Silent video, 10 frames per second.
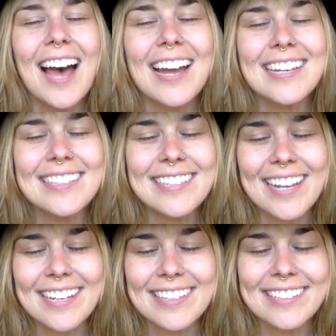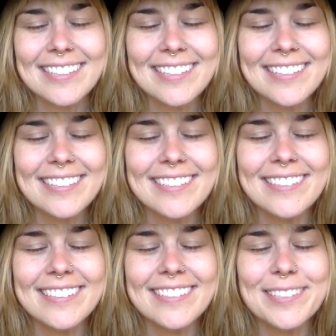I intend
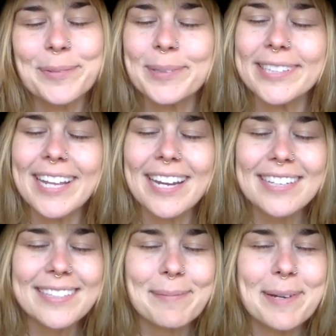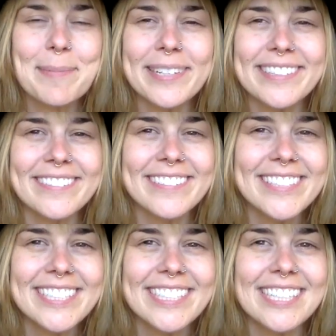to relax my
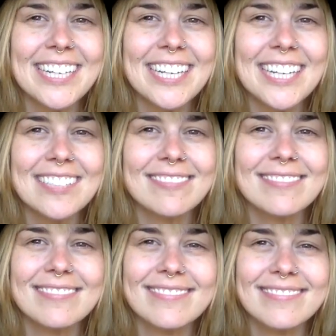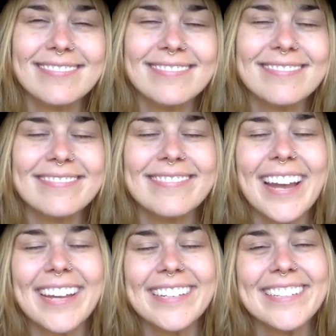muscles today.
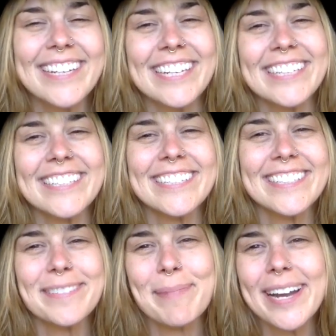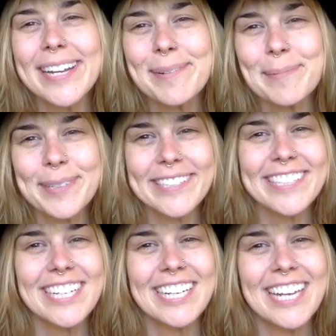I intend to smile more
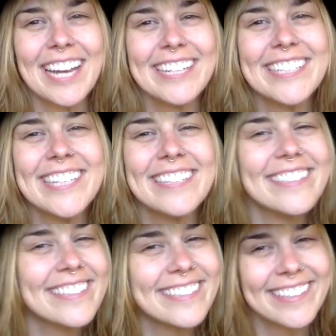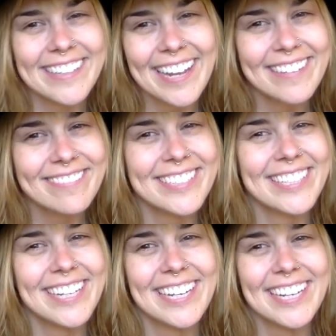today. I intend to laugh
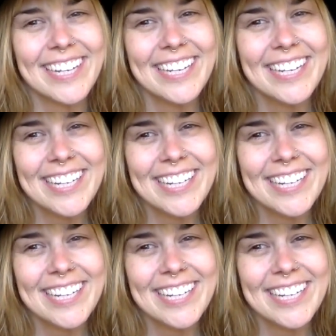today.